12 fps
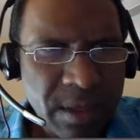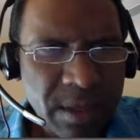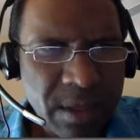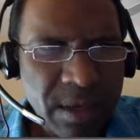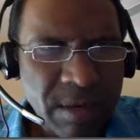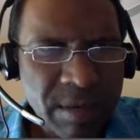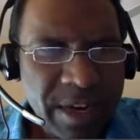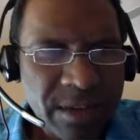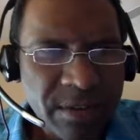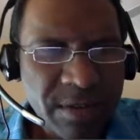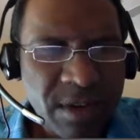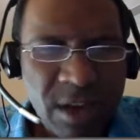
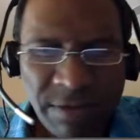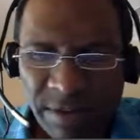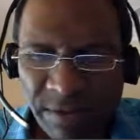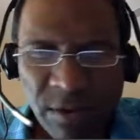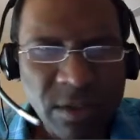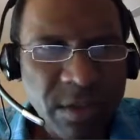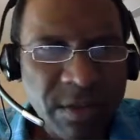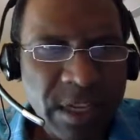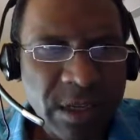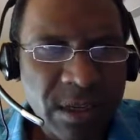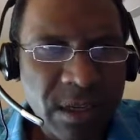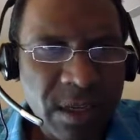Reactive-Coffee version of
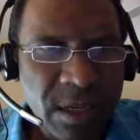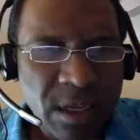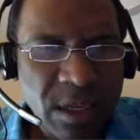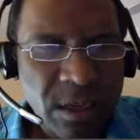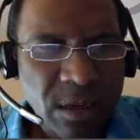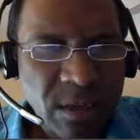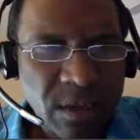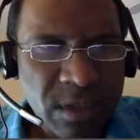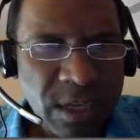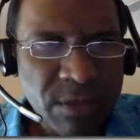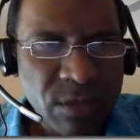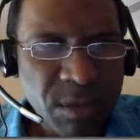that using
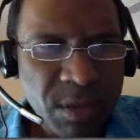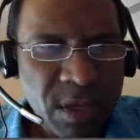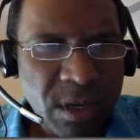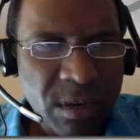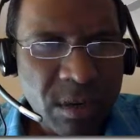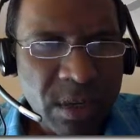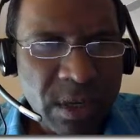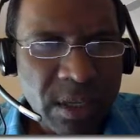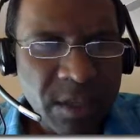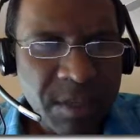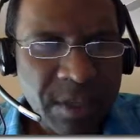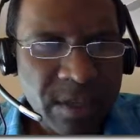JavaScript code, and
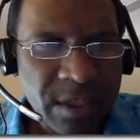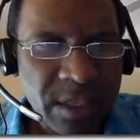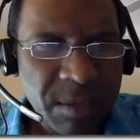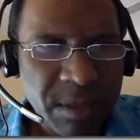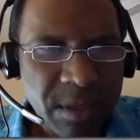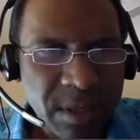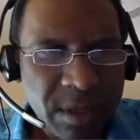this may seem